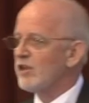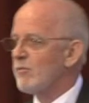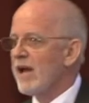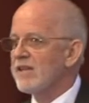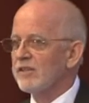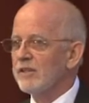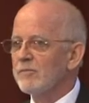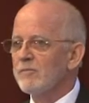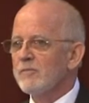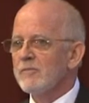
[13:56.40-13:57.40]
the basket,
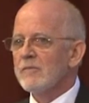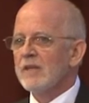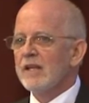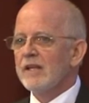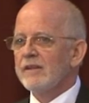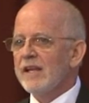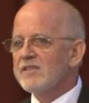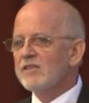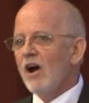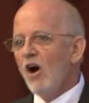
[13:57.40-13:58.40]

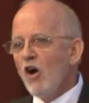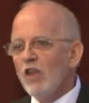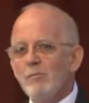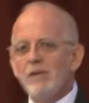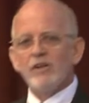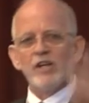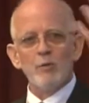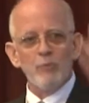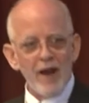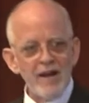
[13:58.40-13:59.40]
that's all I'm ever going
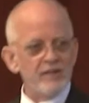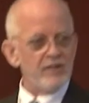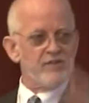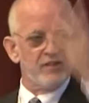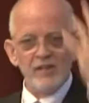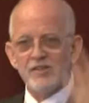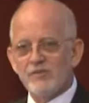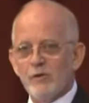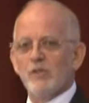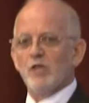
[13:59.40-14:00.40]
to practice is
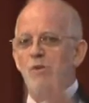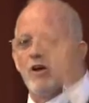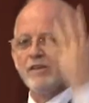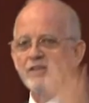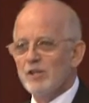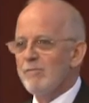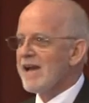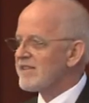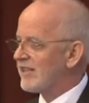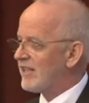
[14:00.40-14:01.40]
throwing the ball into the
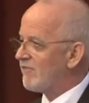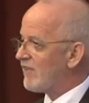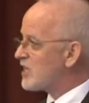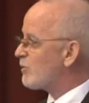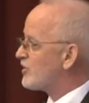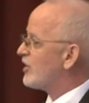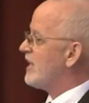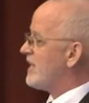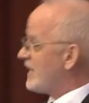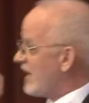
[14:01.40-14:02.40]
basket. If that's what you're
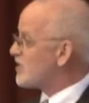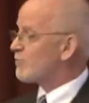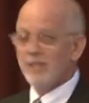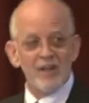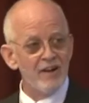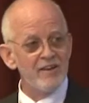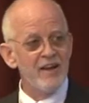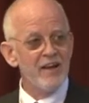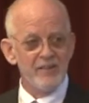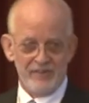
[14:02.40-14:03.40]
going to test me on,
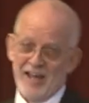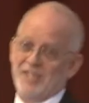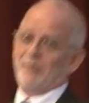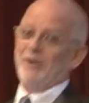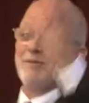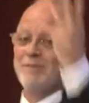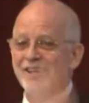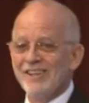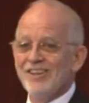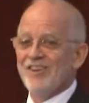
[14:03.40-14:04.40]
that's what I'm
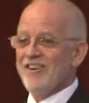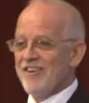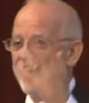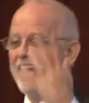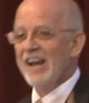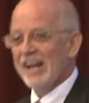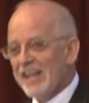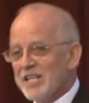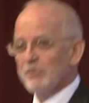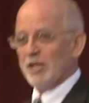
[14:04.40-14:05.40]
going to learn. And
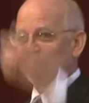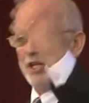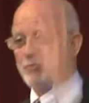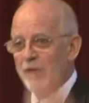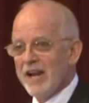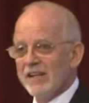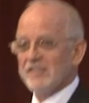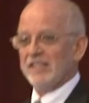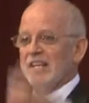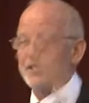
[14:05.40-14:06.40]
that's what I'm going to
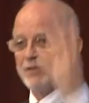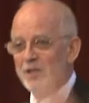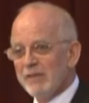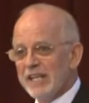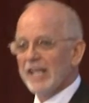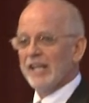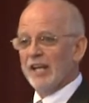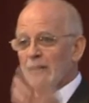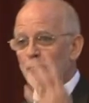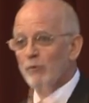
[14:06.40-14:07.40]
practice, and that's what I'm going to
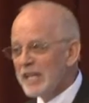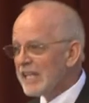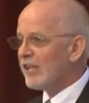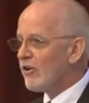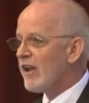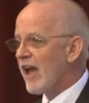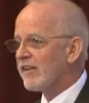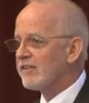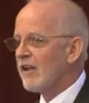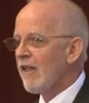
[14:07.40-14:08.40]
get really good
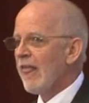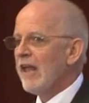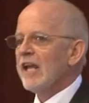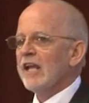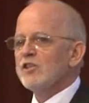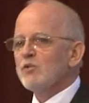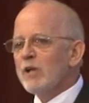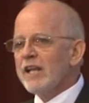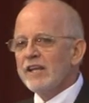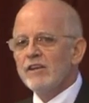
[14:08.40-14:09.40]
at. It's
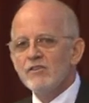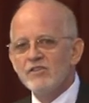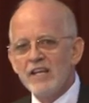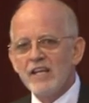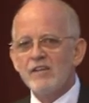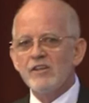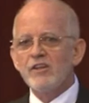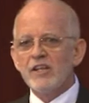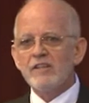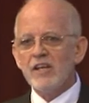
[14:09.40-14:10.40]
when I understand that you're
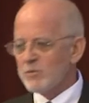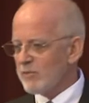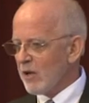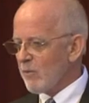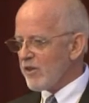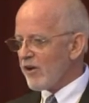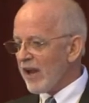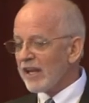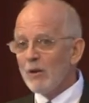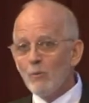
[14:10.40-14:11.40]
going to test me on whether
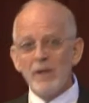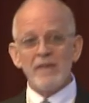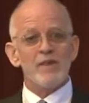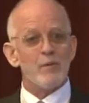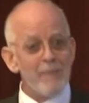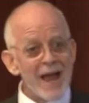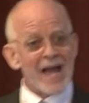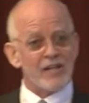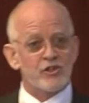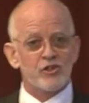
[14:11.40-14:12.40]
I can win the
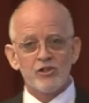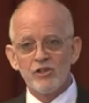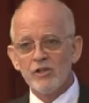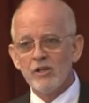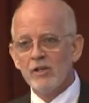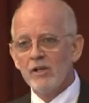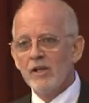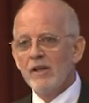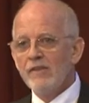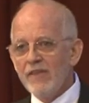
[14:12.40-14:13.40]
match.
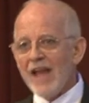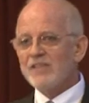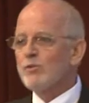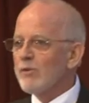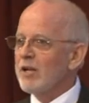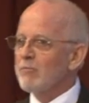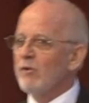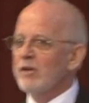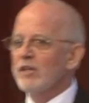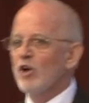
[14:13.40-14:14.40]
That's when I'm
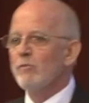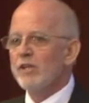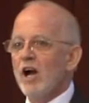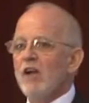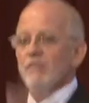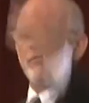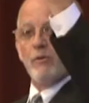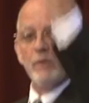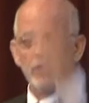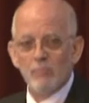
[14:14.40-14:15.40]
going to go beyond
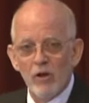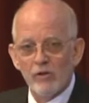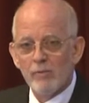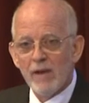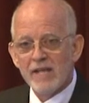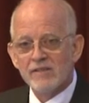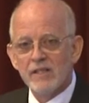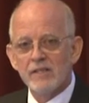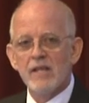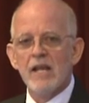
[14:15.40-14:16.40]
throwing the ball in the
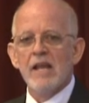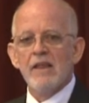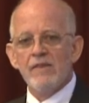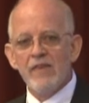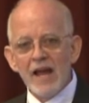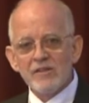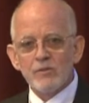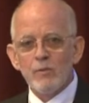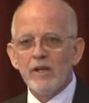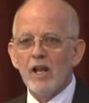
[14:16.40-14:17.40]
basket.
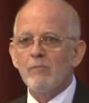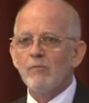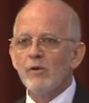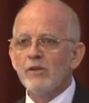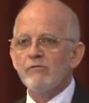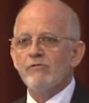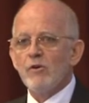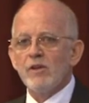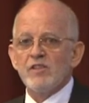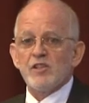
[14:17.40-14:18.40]
That's when I'm going to
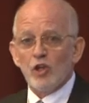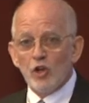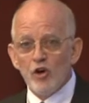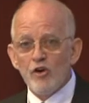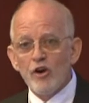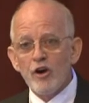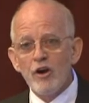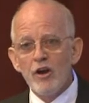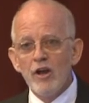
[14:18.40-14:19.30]
focus as a learner